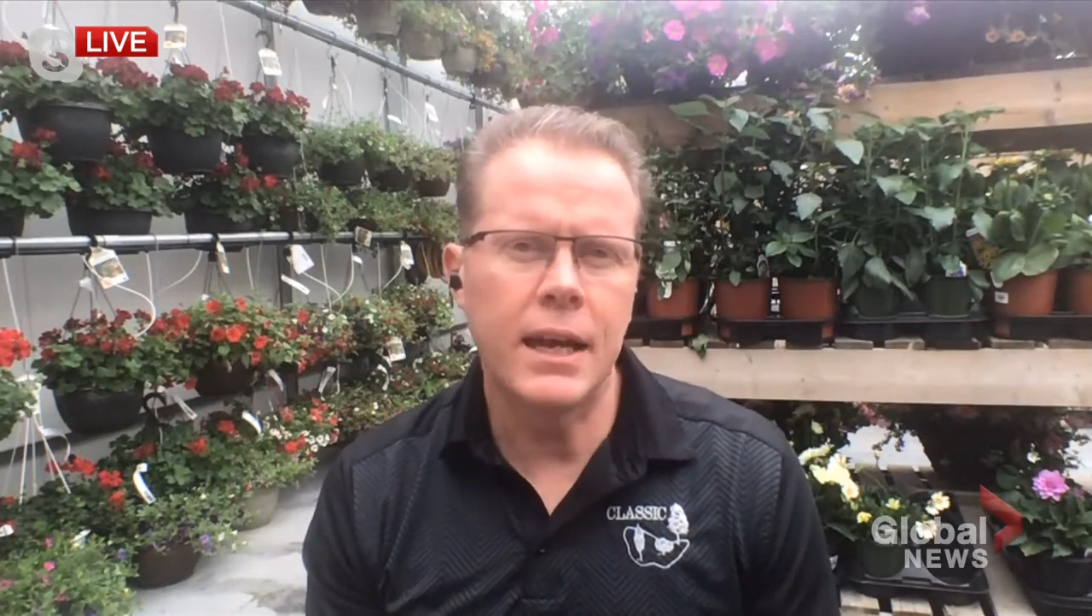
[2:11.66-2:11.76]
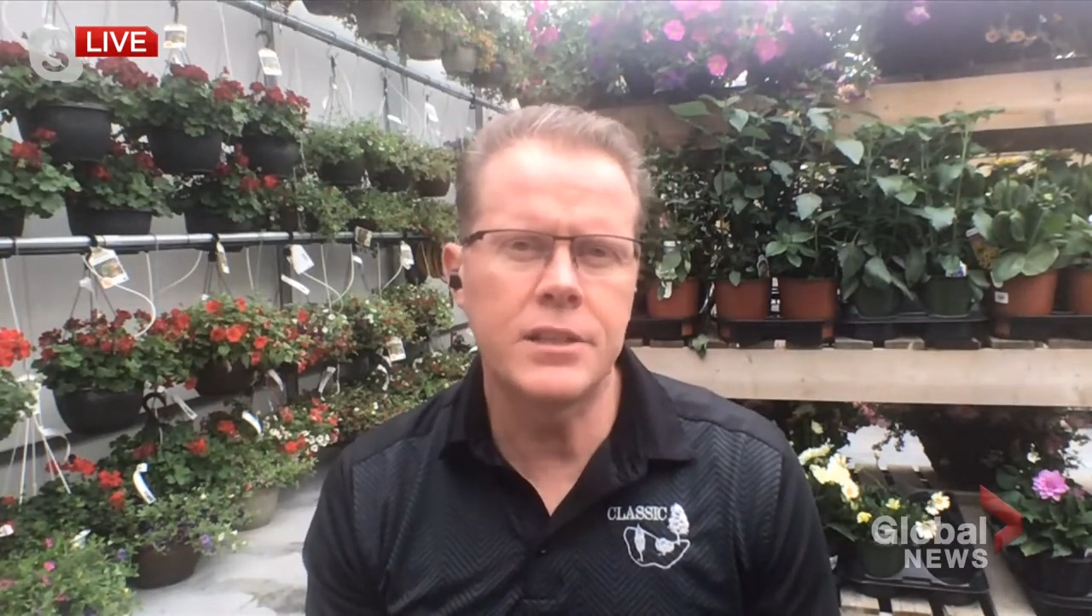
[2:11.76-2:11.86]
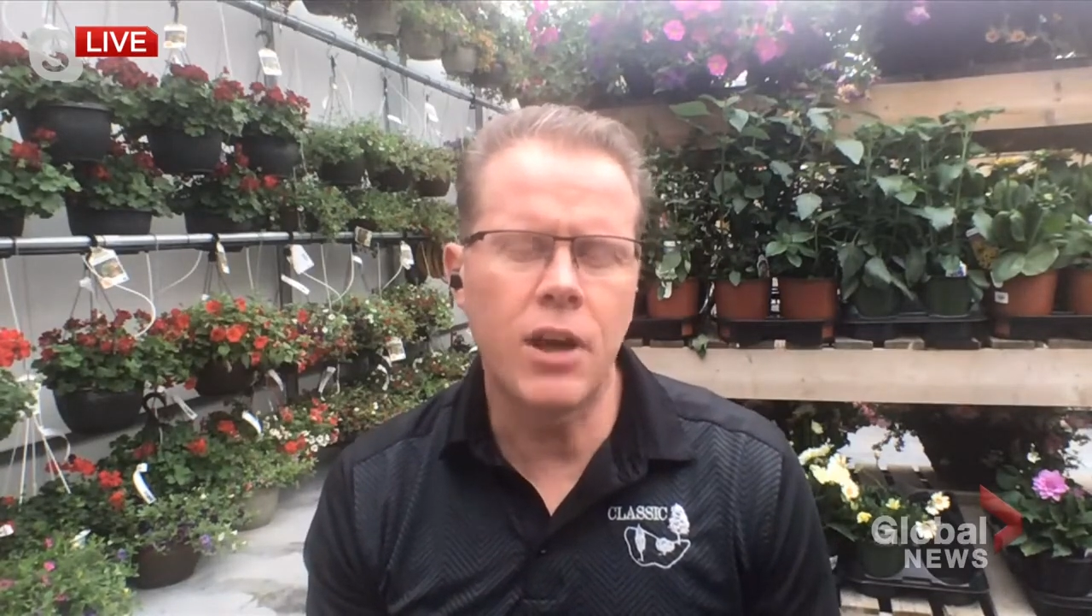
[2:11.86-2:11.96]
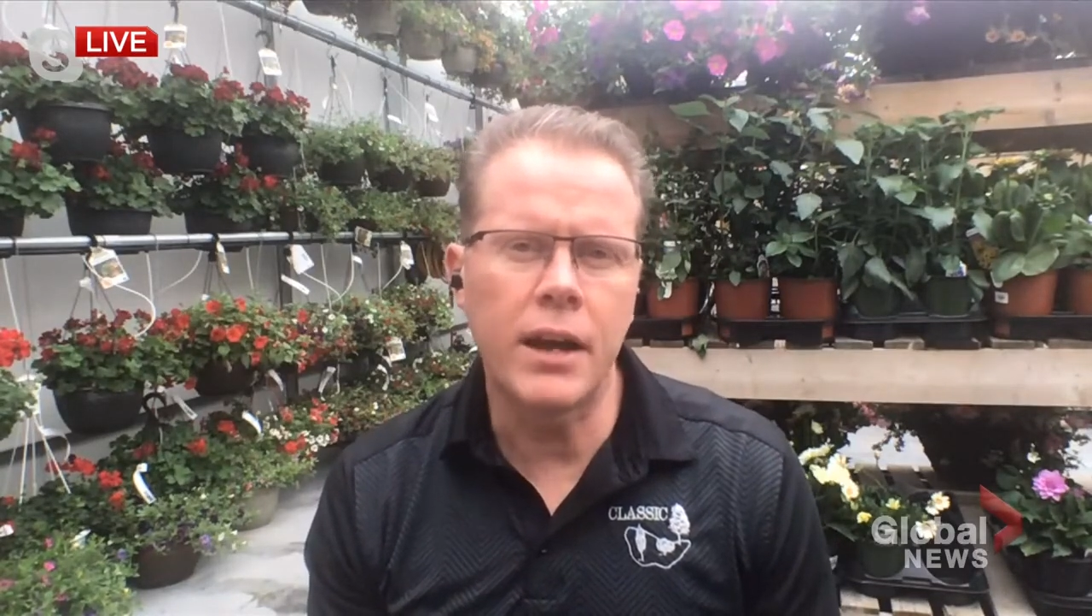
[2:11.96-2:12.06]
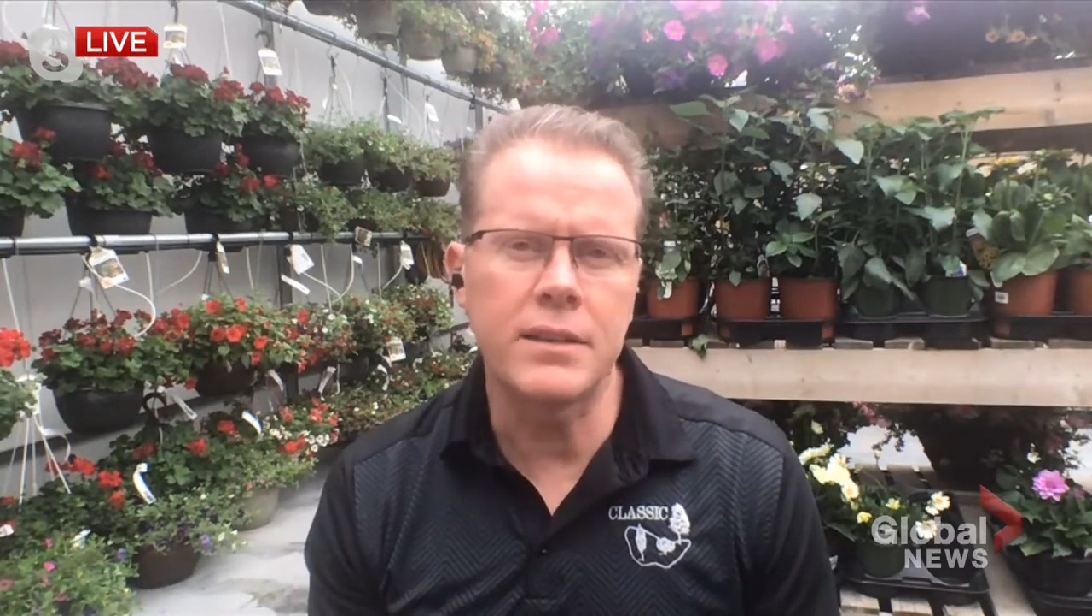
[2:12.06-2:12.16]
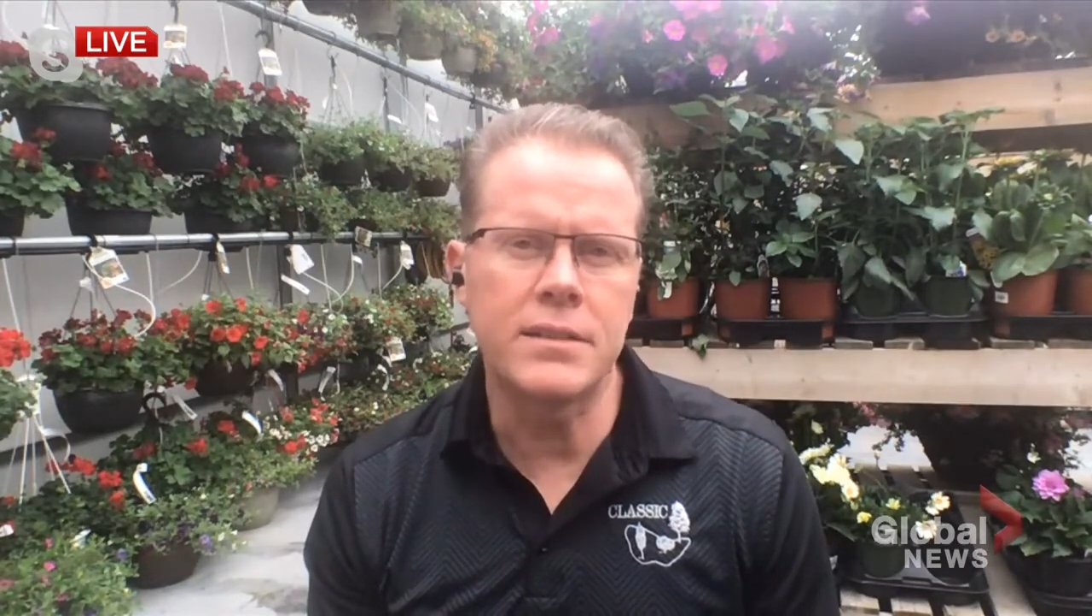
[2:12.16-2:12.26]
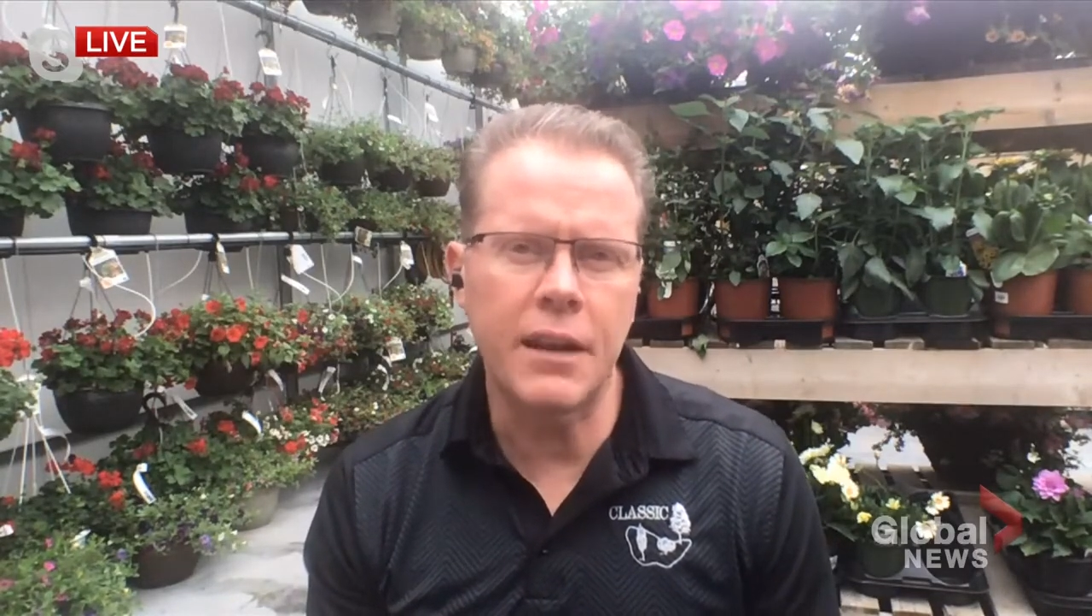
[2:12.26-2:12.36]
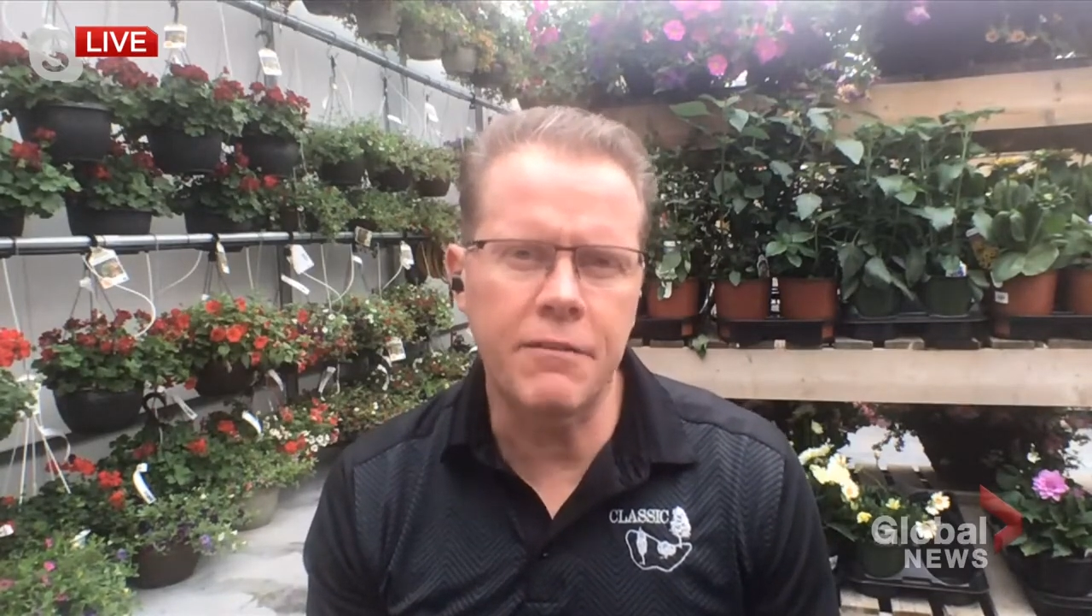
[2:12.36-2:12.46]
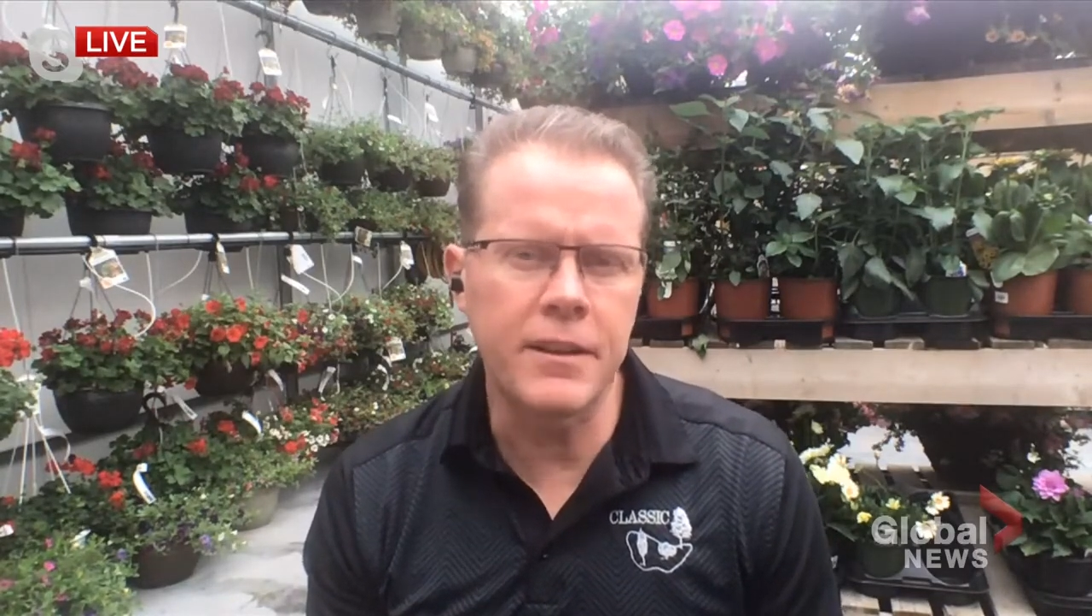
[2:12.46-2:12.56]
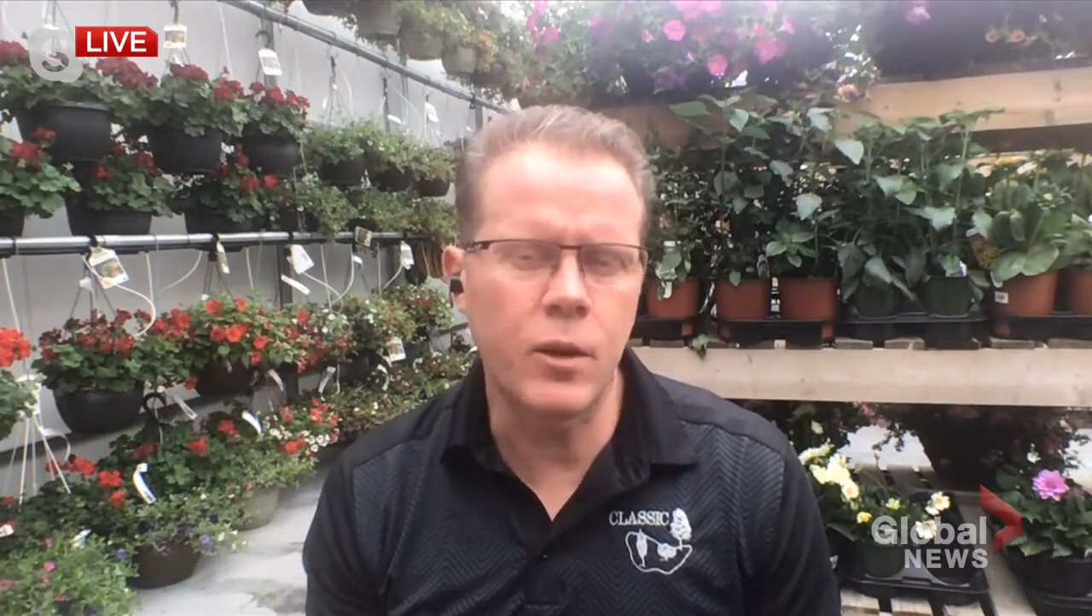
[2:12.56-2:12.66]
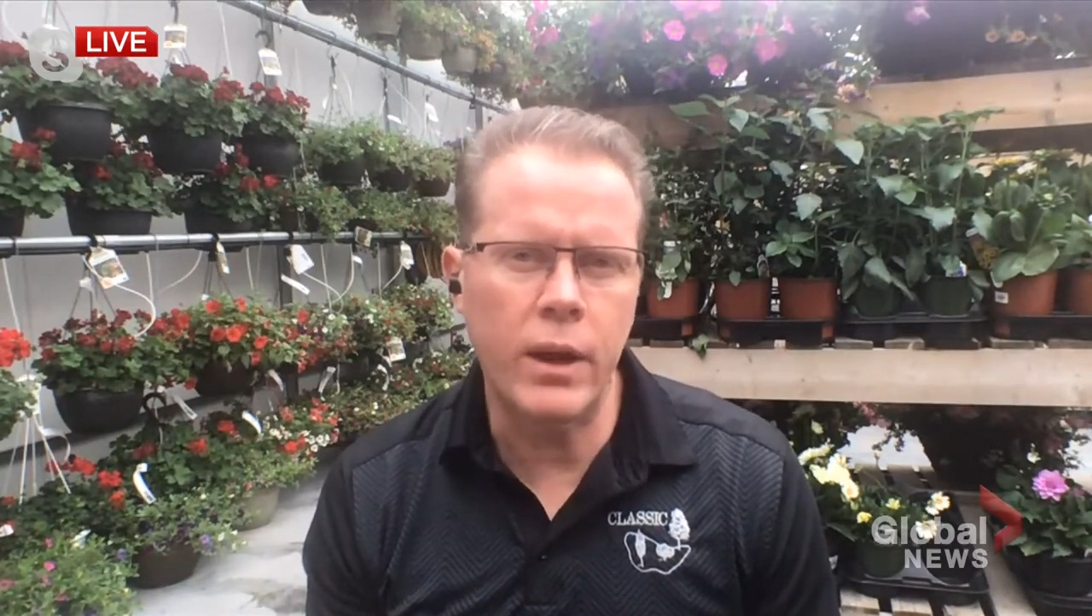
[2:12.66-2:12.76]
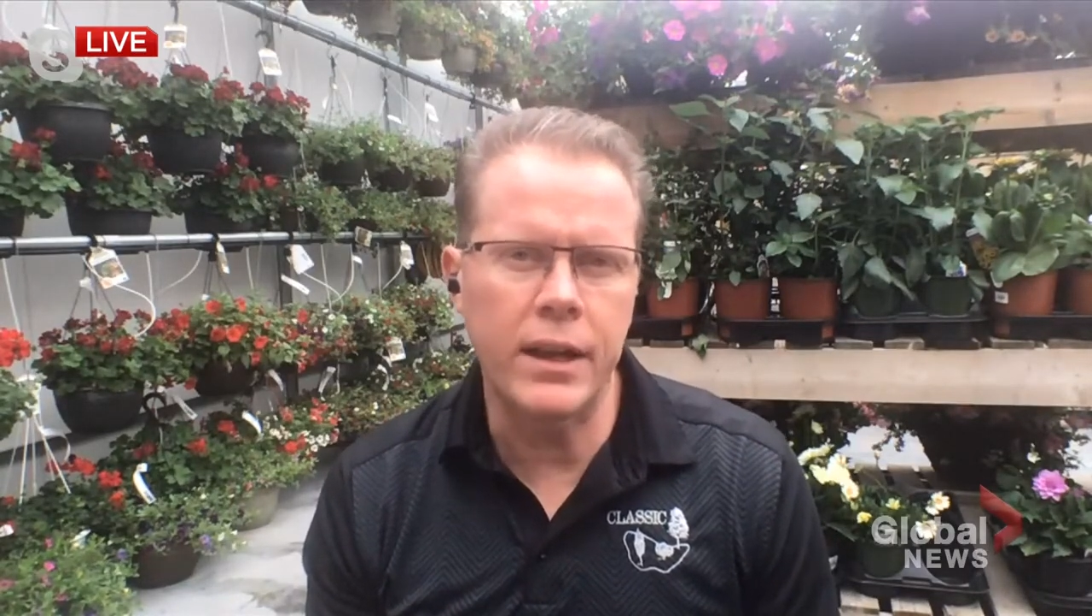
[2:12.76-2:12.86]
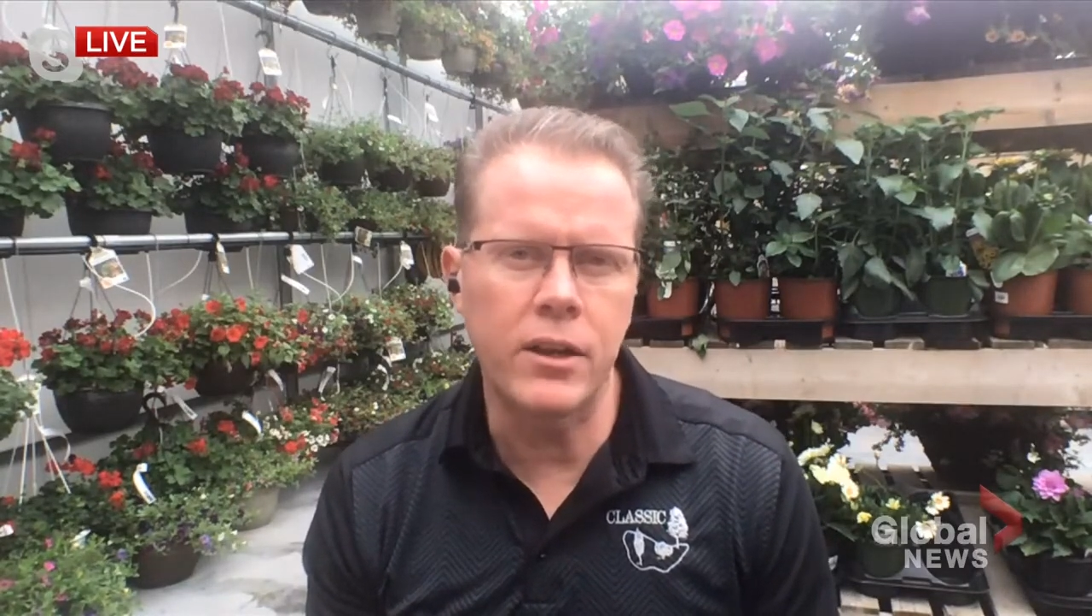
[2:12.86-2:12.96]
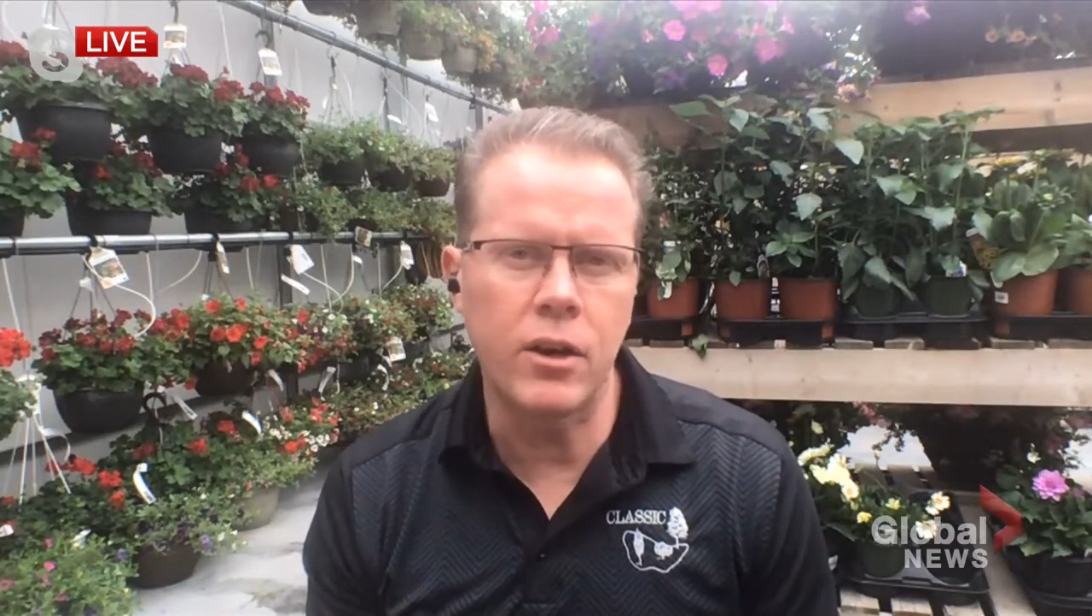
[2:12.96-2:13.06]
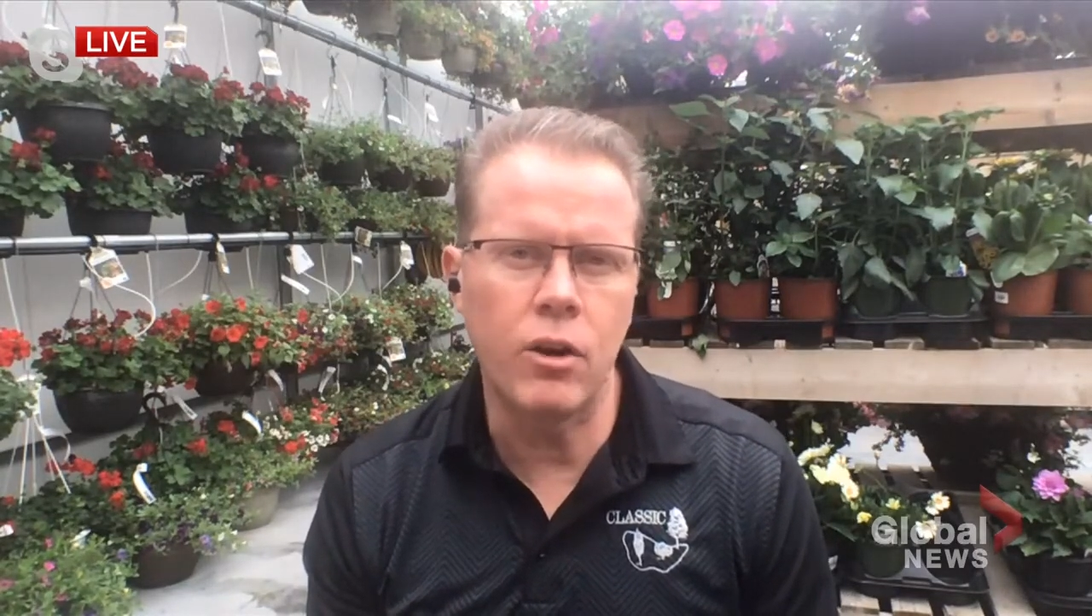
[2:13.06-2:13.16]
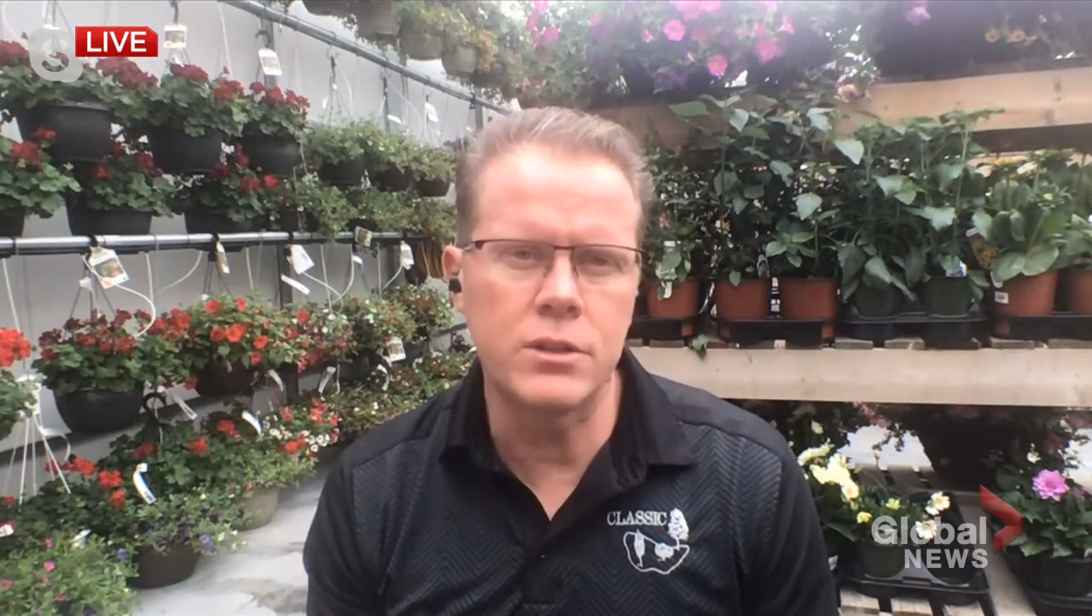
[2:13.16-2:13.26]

sod is definitely the way to go.